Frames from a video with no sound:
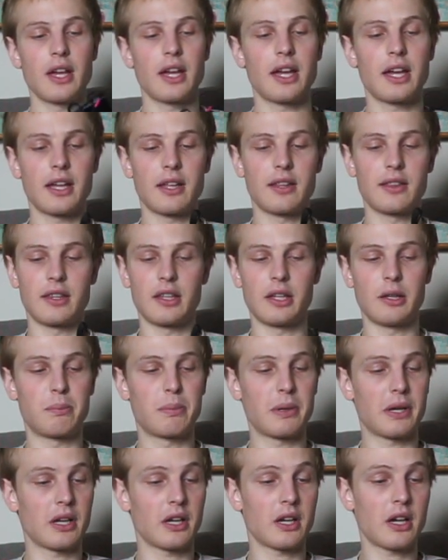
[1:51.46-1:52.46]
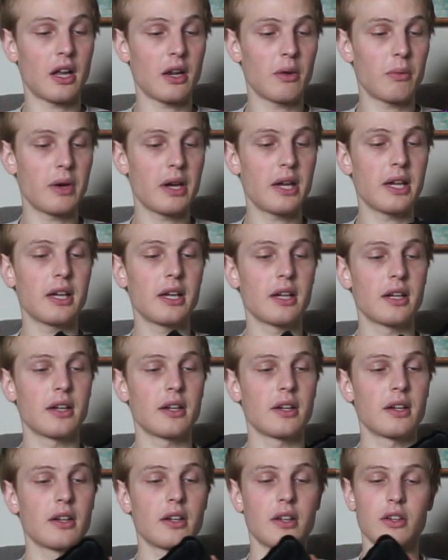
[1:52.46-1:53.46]
in the pink colorway,
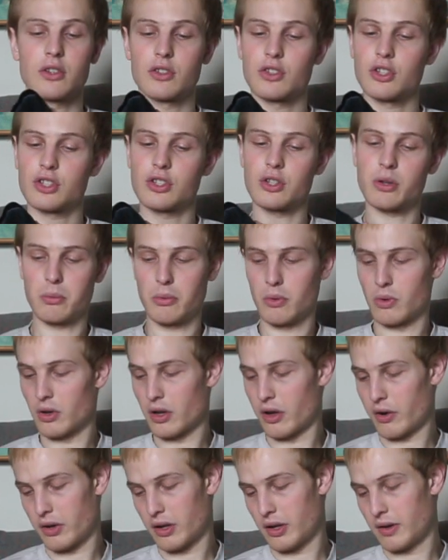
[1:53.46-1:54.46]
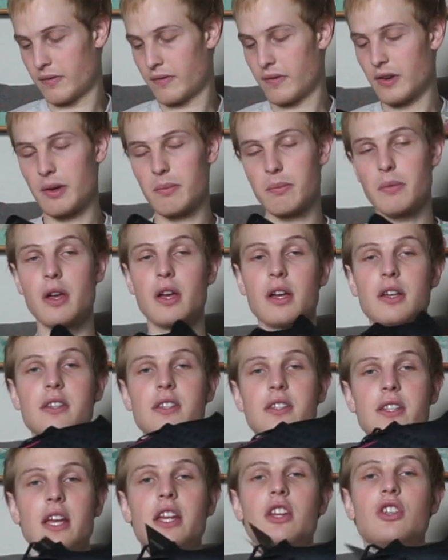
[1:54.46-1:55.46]
just a more low-key flip.
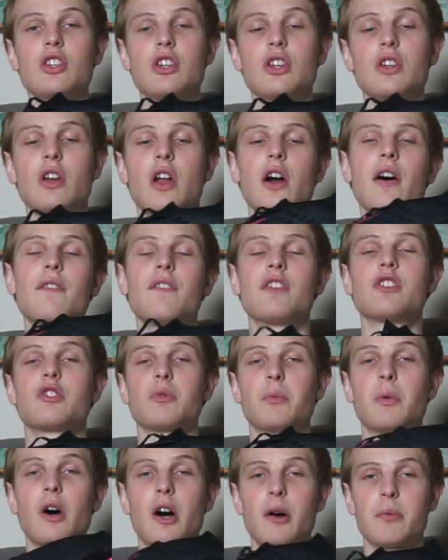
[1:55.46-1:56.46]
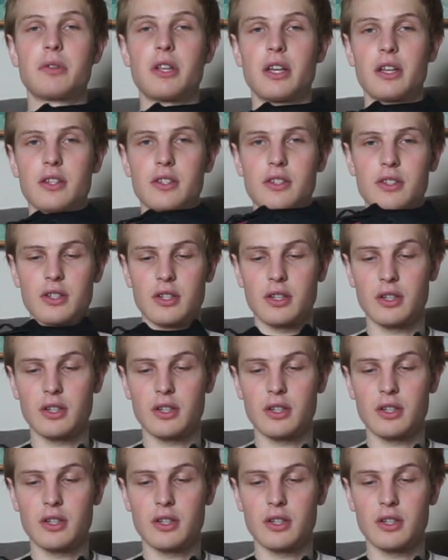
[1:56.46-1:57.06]
Stay tuned for some more updates.